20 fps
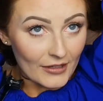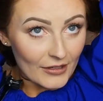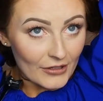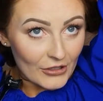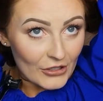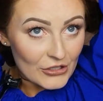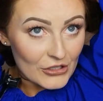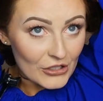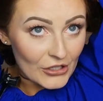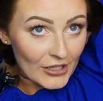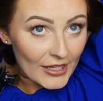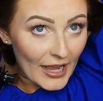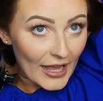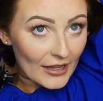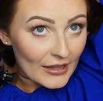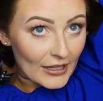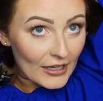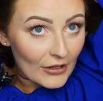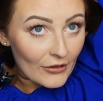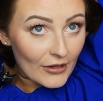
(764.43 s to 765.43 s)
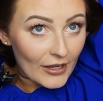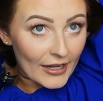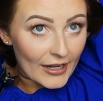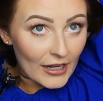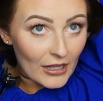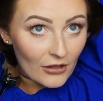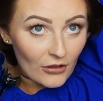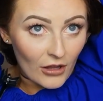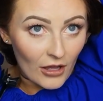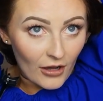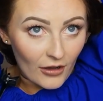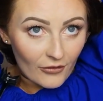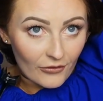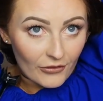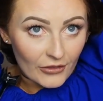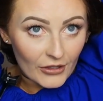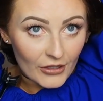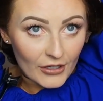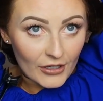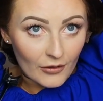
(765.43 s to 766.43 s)
You do get a little kind of glove
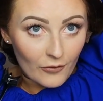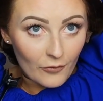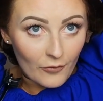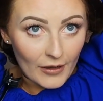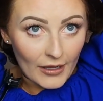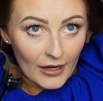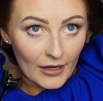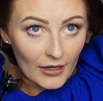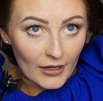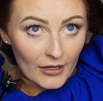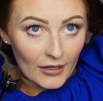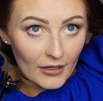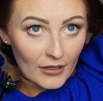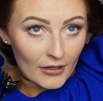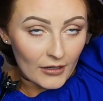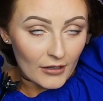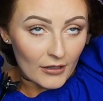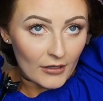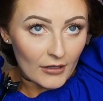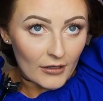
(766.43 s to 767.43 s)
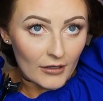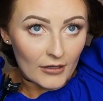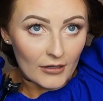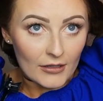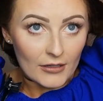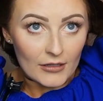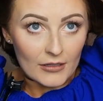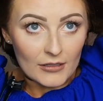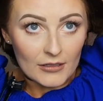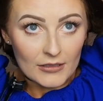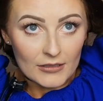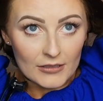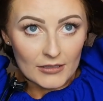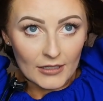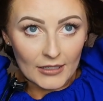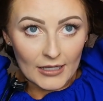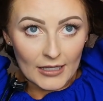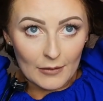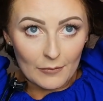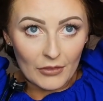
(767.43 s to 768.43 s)
that you can wear to
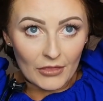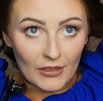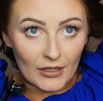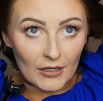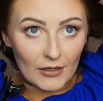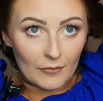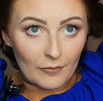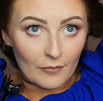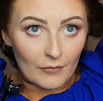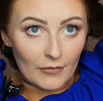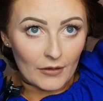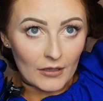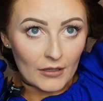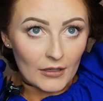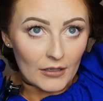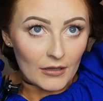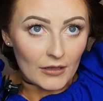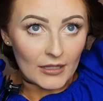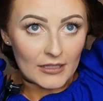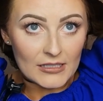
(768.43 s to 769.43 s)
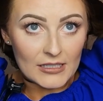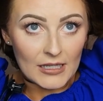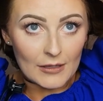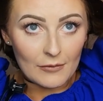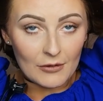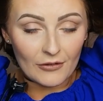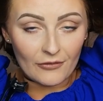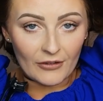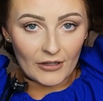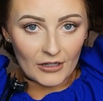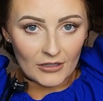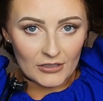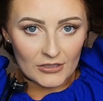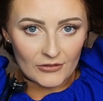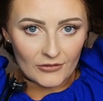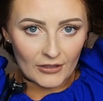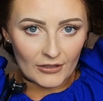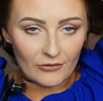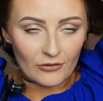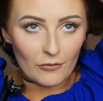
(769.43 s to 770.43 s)
keep them, like to keep your
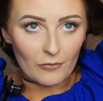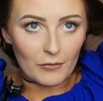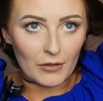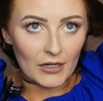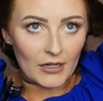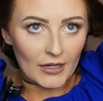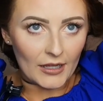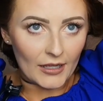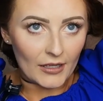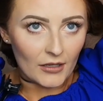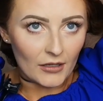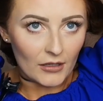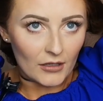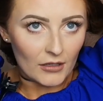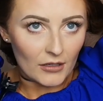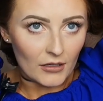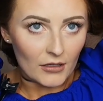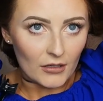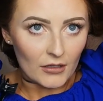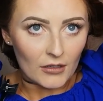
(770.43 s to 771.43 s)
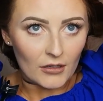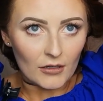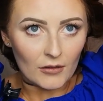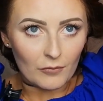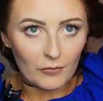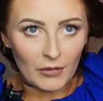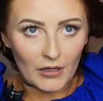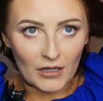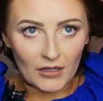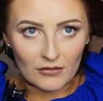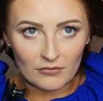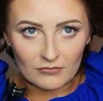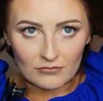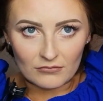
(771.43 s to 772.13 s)
fingers like from burning. But